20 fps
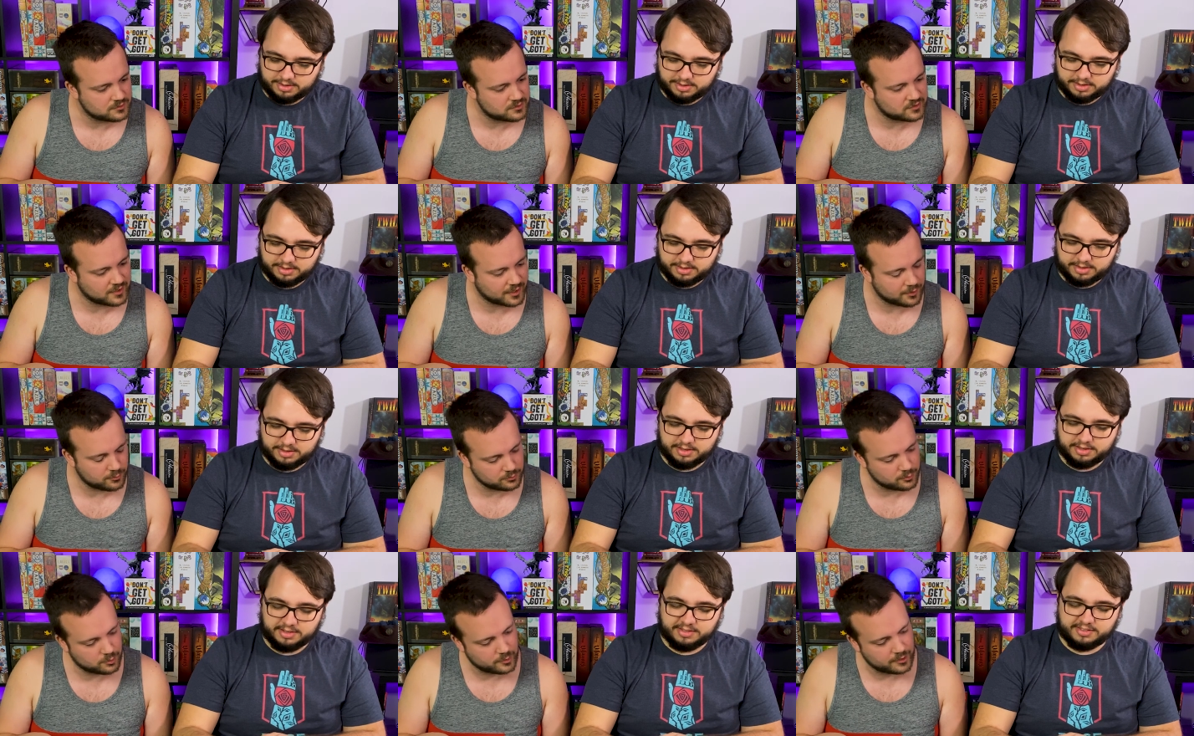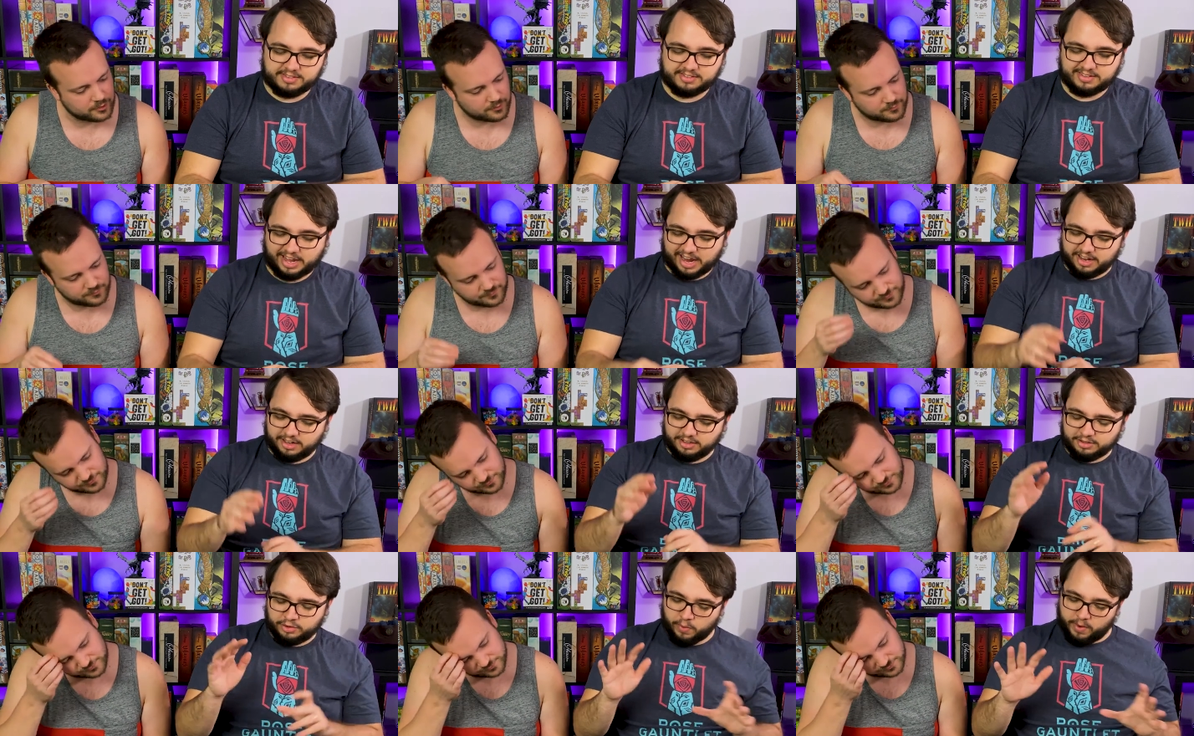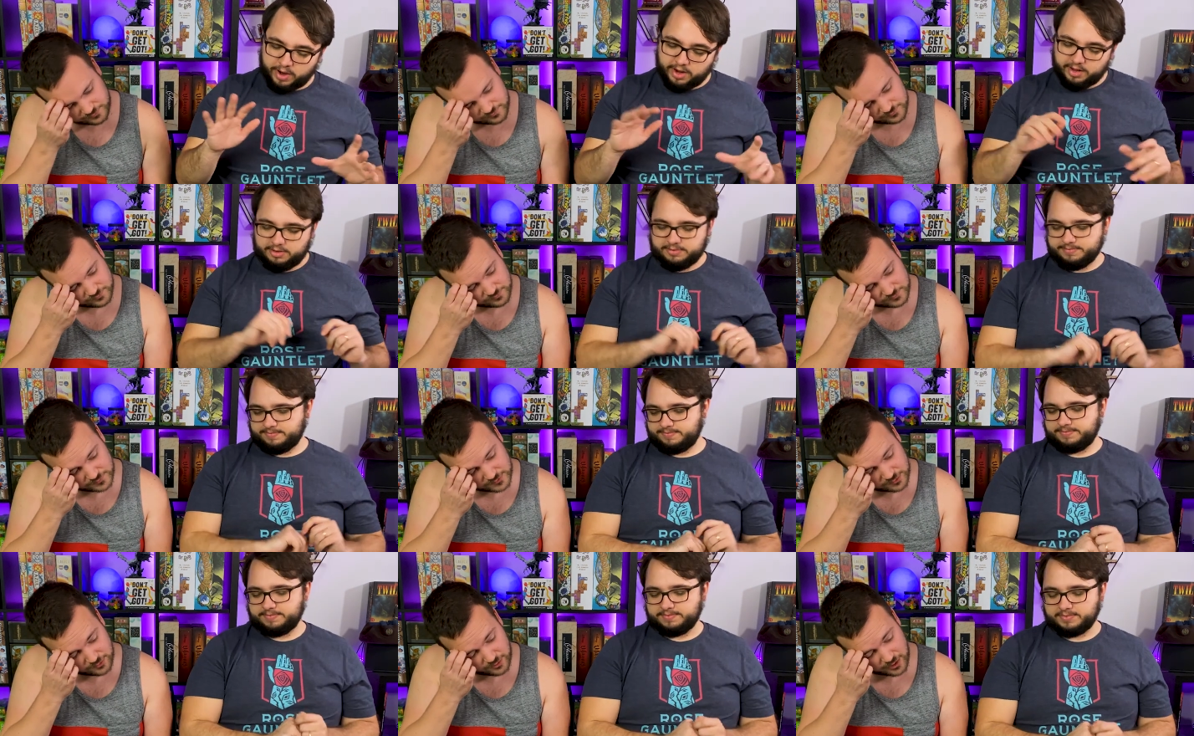Speaker 1: Scaled quail. Scaled
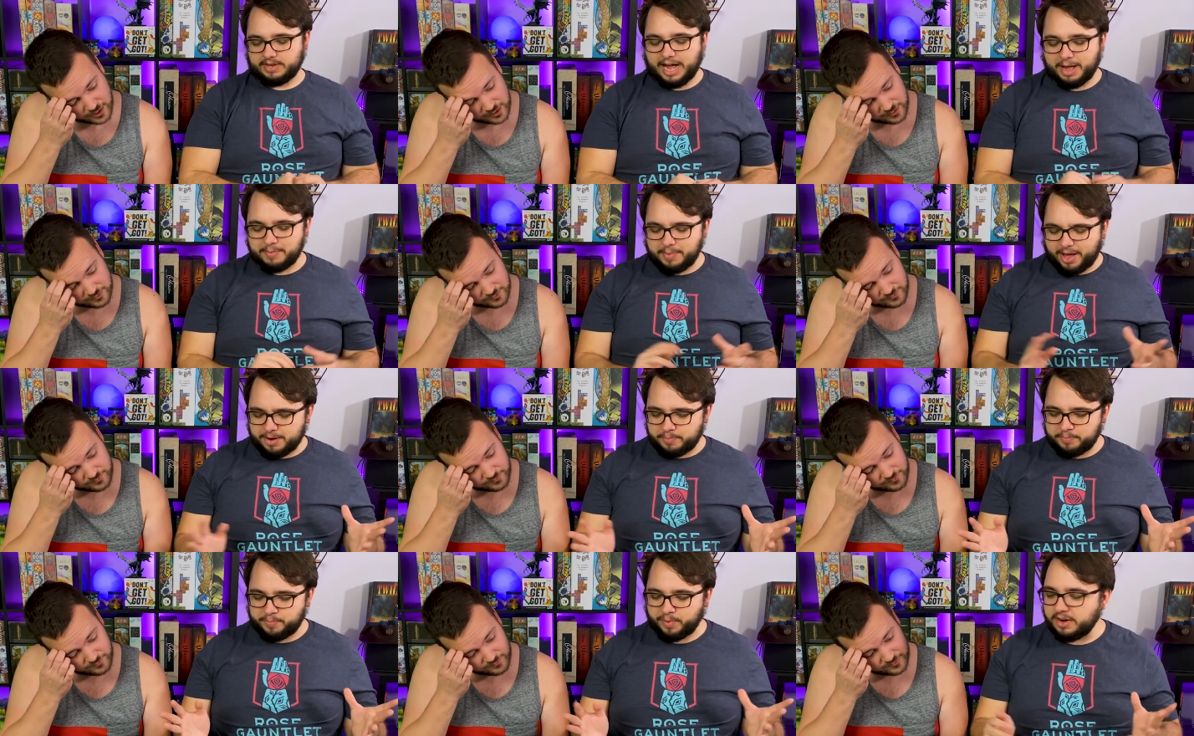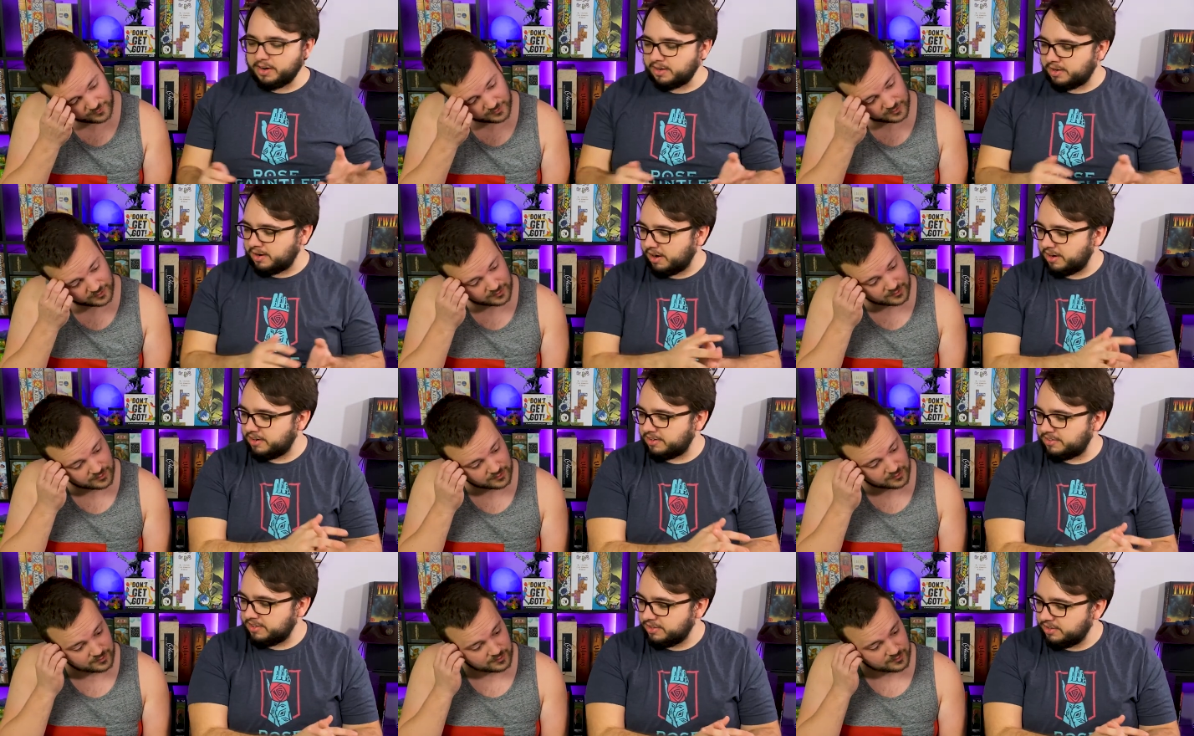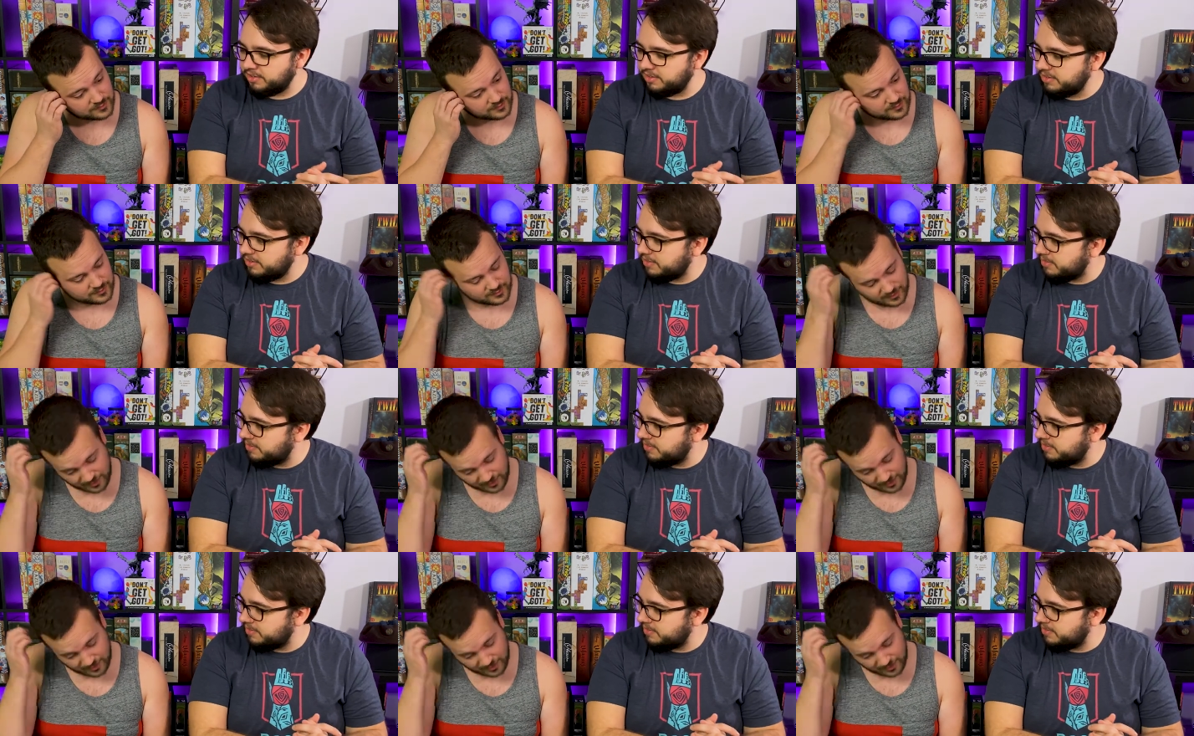quail. Okay. I'm out of bird cards, dude.